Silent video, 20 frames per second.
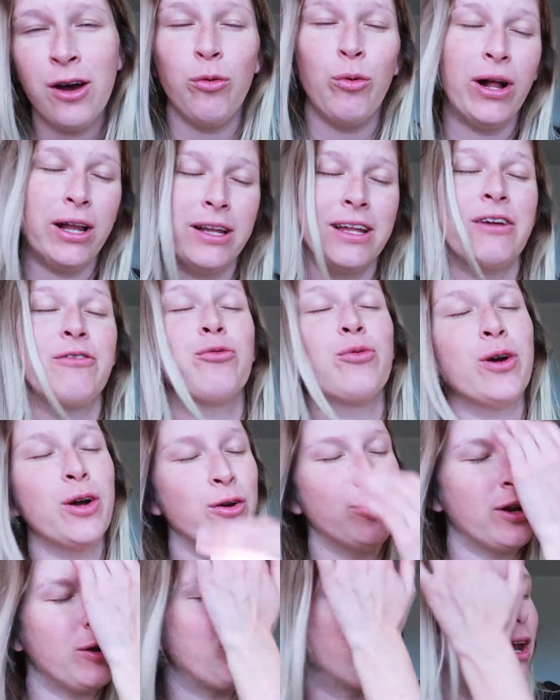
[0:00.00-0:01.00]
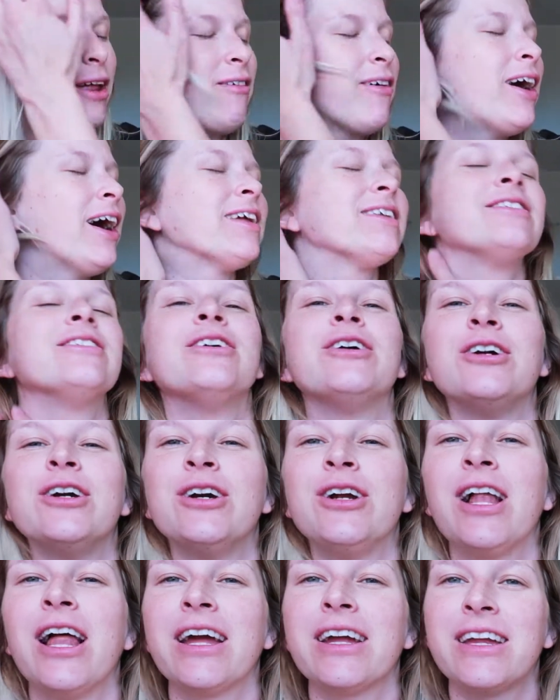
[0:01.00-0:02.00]
Well, if we would have gotten
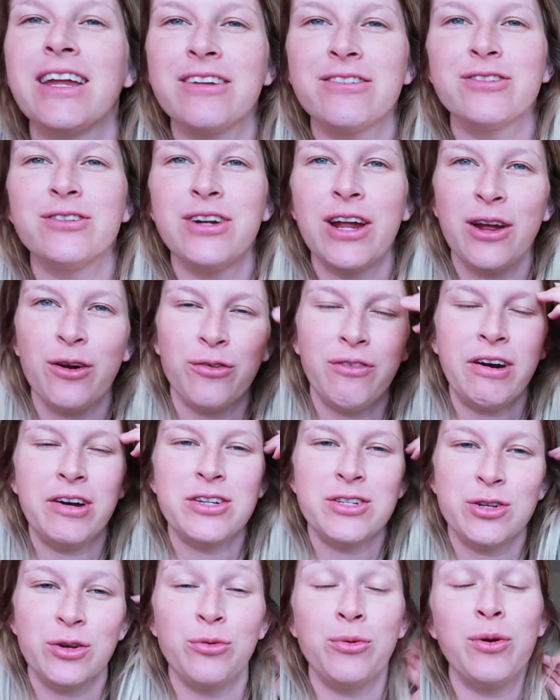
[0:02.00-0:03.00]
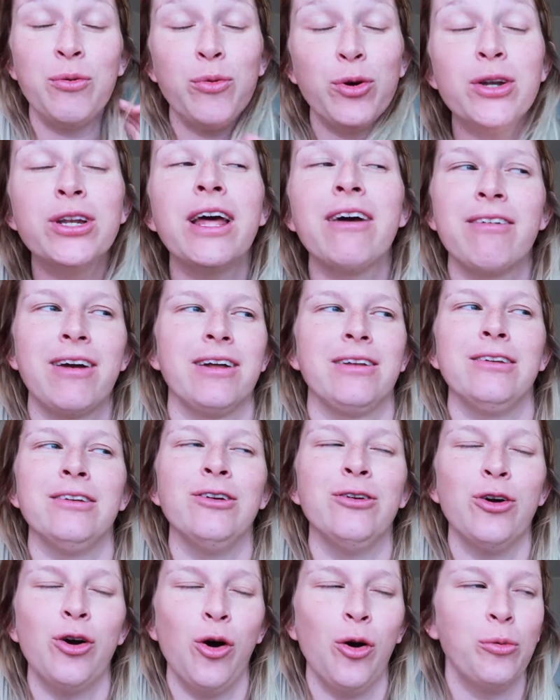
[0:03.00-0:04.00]
her like yesterday or very soon, we wouldn't have
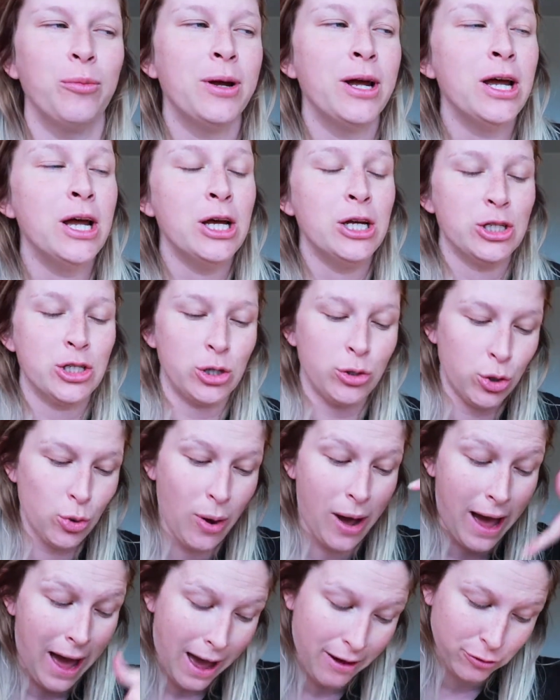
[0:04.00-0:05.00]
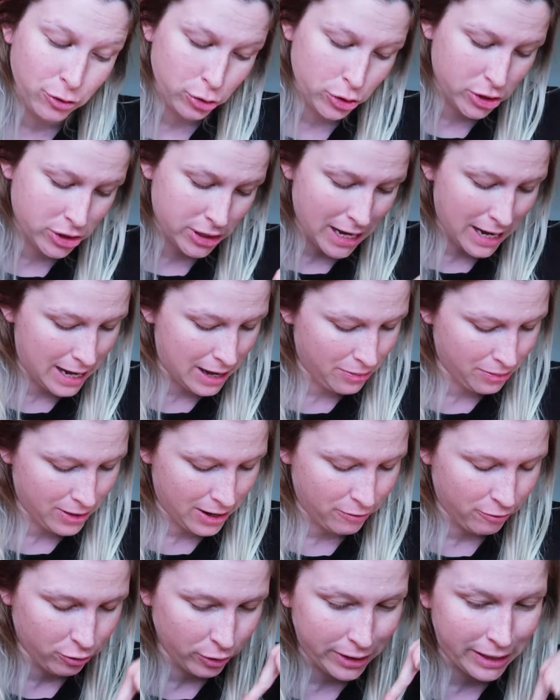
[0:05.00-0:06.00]
gotten her home. So you have to stay in
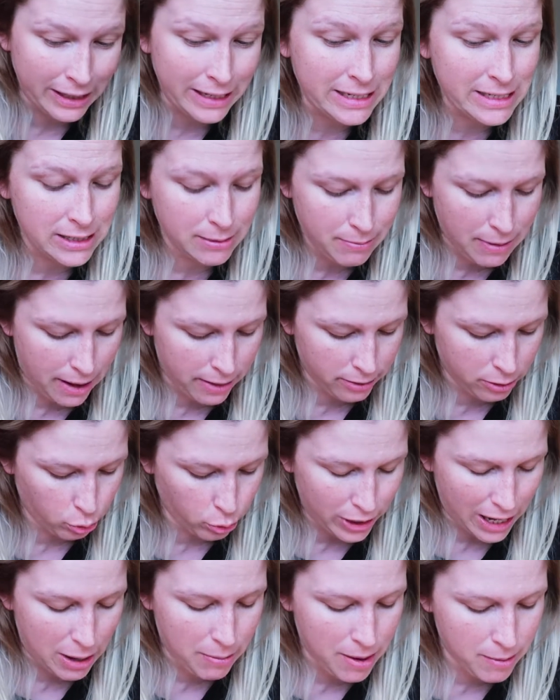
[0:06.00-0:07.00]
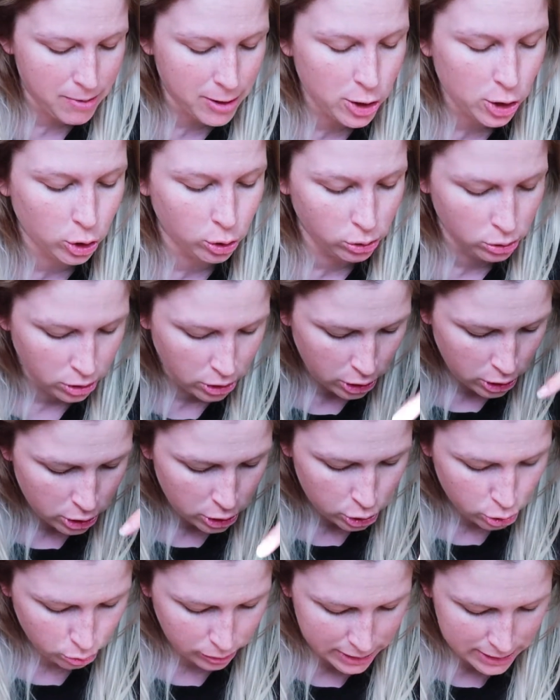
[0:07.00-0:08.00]
there for at least a month. Okay, baby girl,
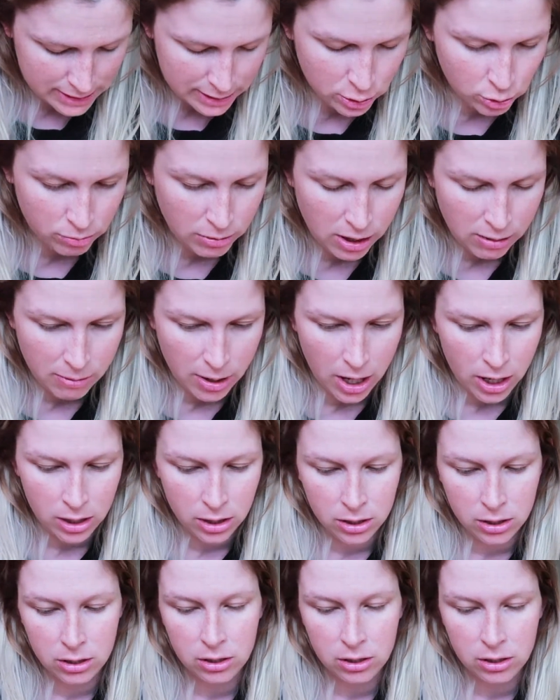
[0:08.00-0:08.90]
you listen to mama.